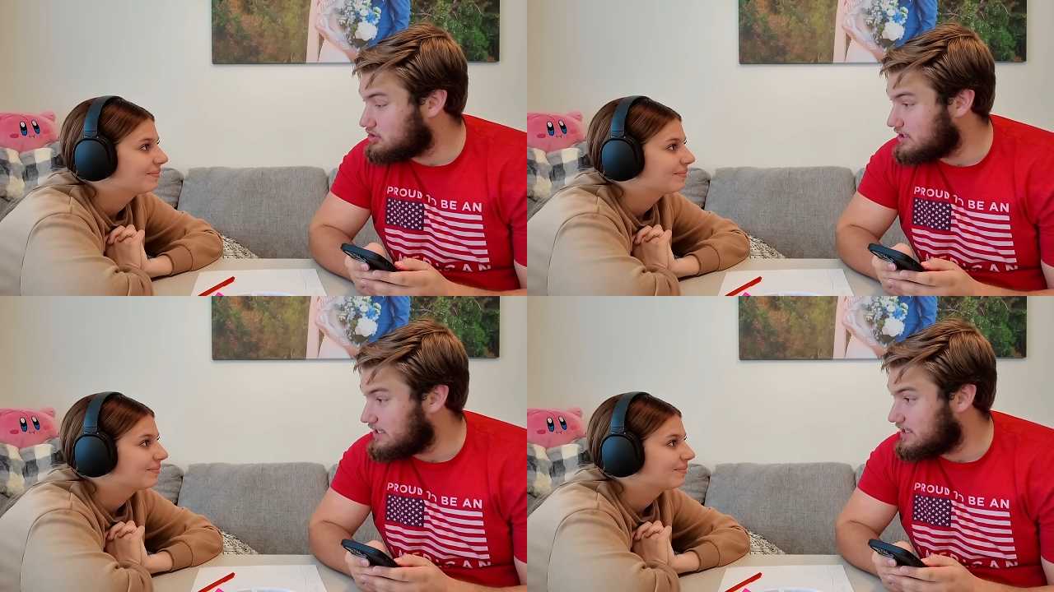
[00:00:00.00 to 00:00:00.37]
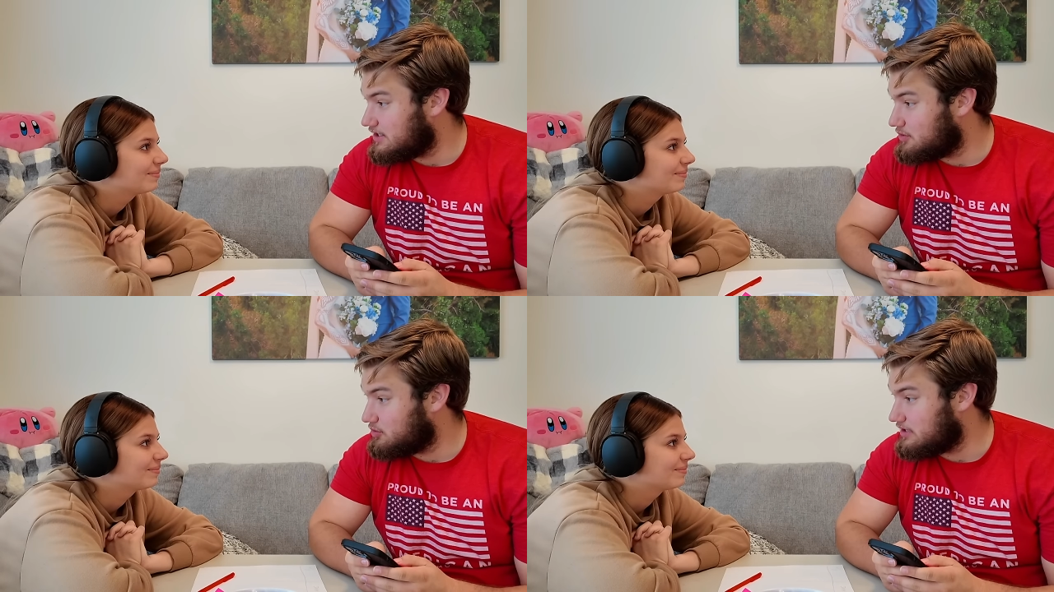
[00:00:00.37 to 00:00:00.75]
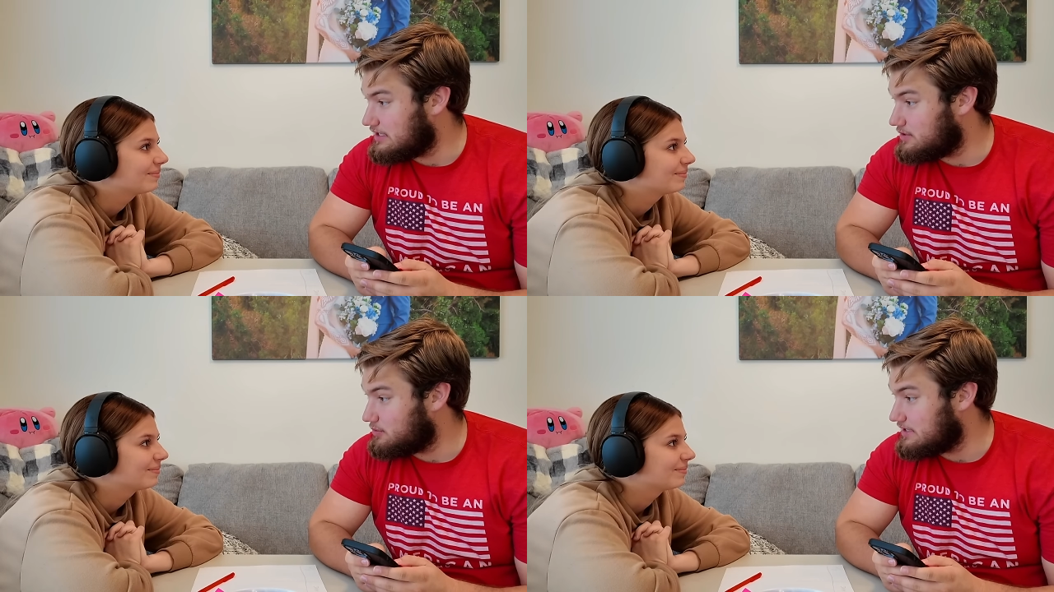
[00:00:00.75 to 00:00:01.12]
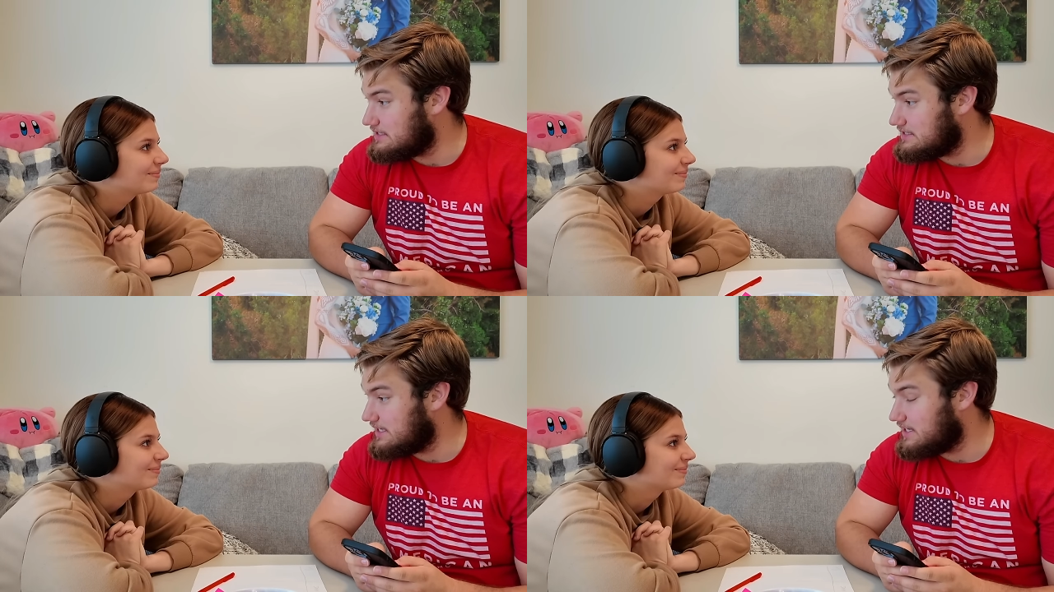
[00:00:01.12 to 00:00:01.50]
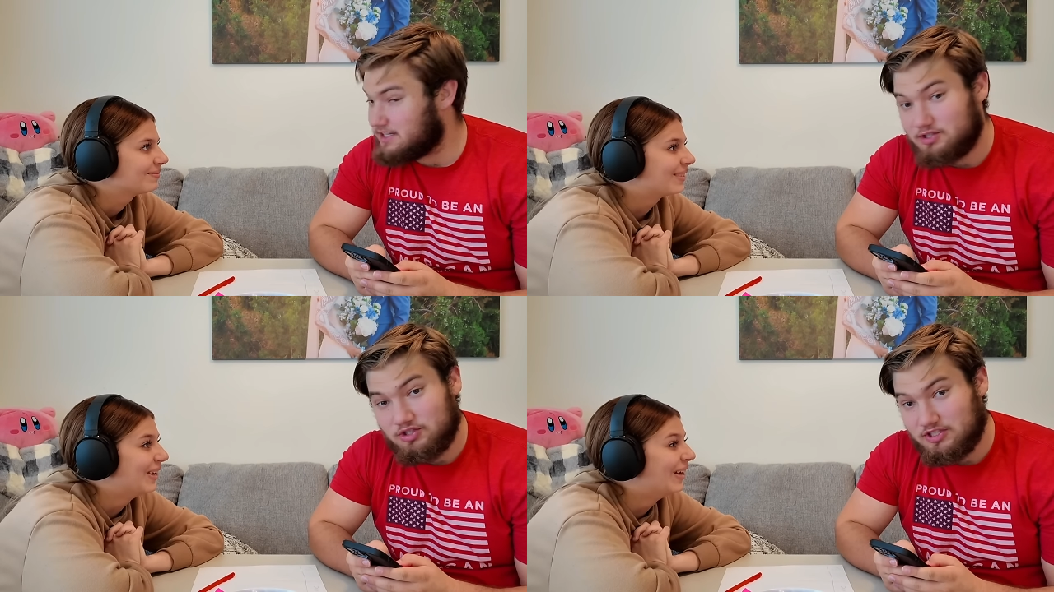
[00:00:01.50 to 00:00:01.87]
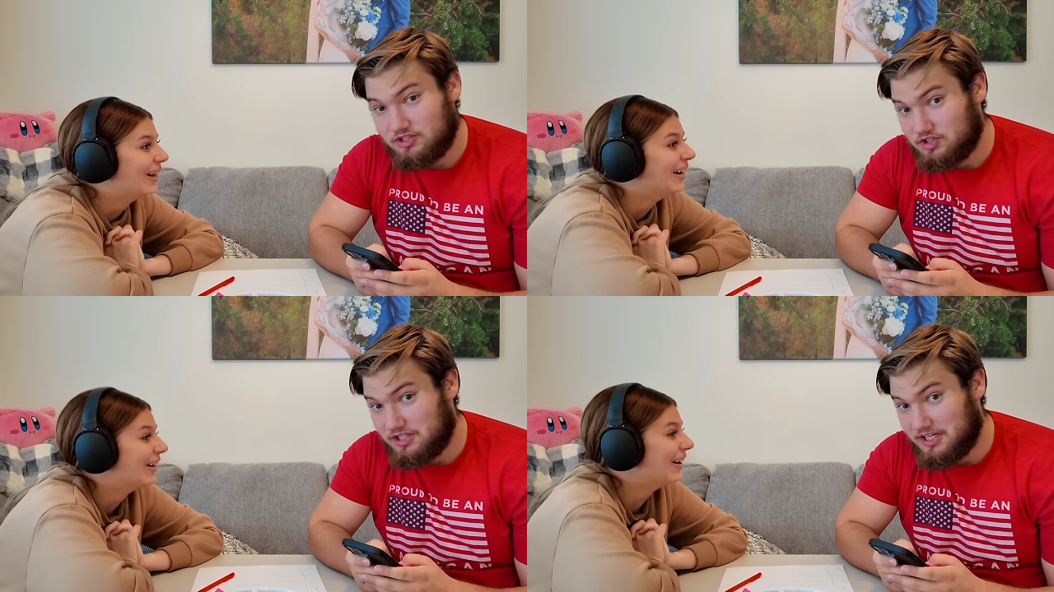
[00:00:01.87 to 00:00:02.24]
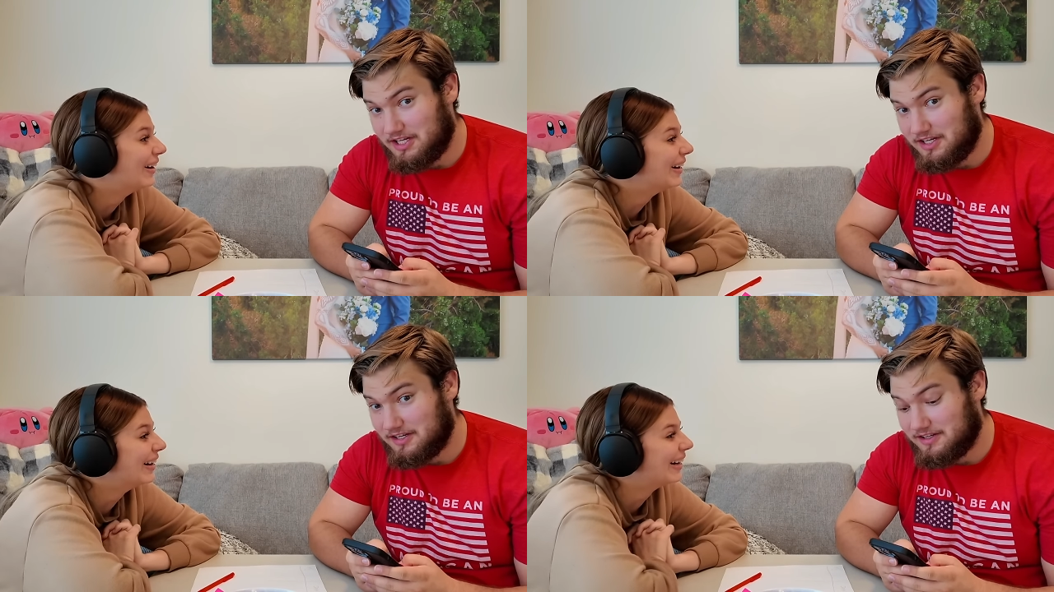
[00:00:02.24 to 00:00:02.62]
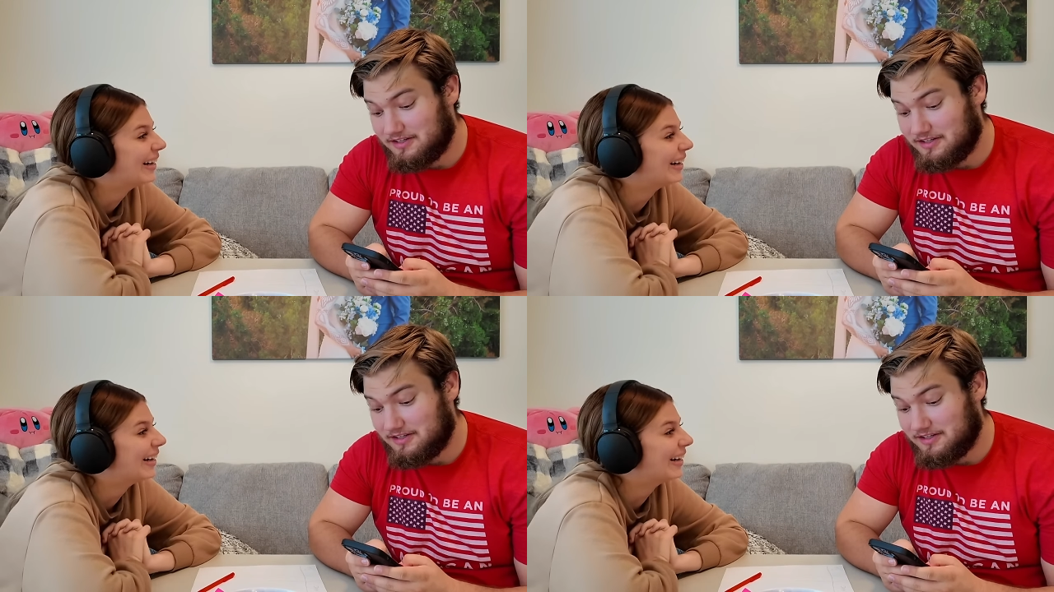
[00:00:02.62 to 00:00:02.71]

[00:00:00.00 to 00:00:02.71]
Speaker 1: cheating. You could hear what I said. You're cheating.